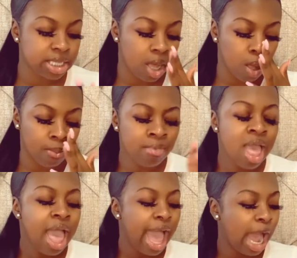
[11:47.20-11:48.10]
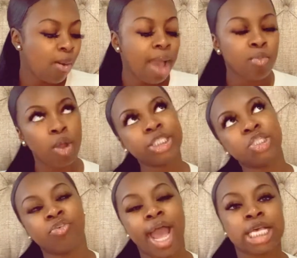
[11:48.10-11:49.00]
How I
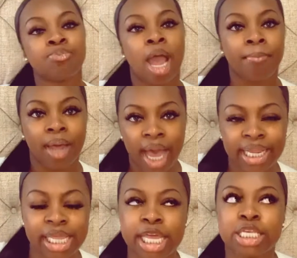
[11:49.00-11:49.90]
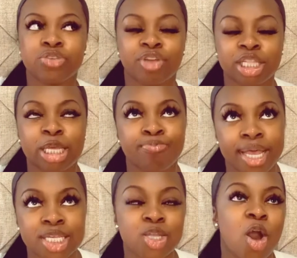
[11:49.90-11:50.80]
moisturize my body is really
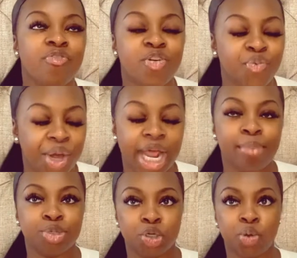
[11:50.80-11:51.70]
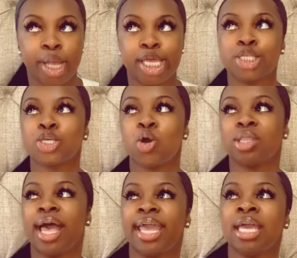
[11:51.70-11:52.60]
based off of what I'm doing. So
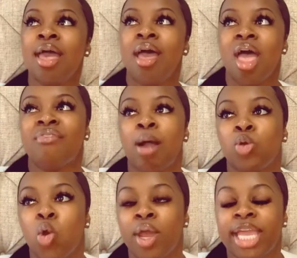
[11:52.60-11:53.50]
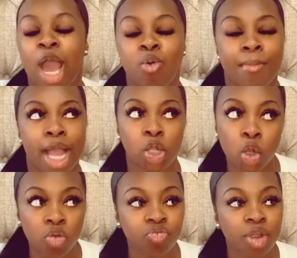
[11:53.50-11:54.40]
like if I'm going out with my
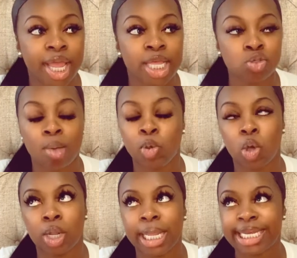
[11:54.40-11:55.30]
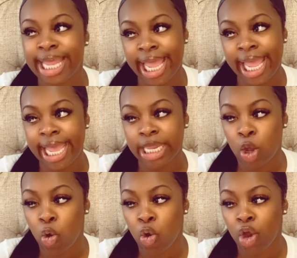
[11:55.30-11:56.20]
girlfriends or I'm going on a date
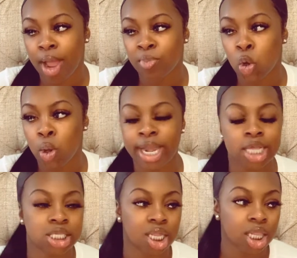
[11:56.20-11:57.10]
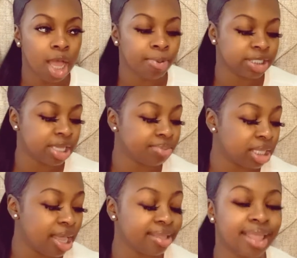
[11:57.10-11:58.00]
or I'm going out to the club or something
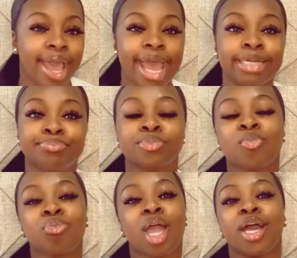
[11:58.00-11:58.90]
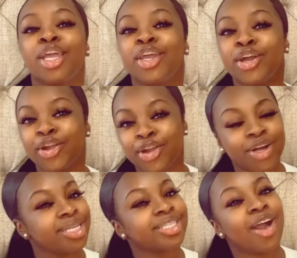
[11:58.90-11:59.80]
like that, your girl
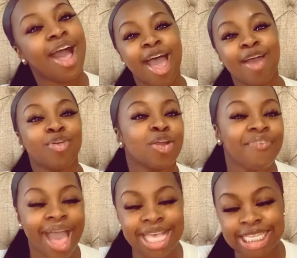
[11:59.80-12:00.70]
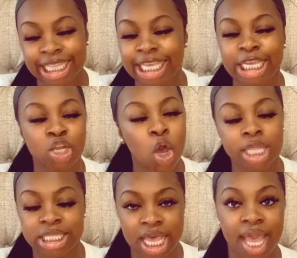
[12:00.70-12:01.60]
is gonna her Vaseline
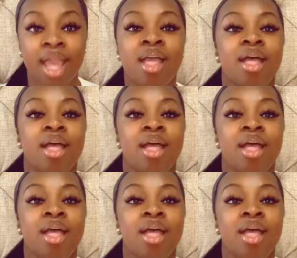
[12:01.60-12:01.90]
on deck.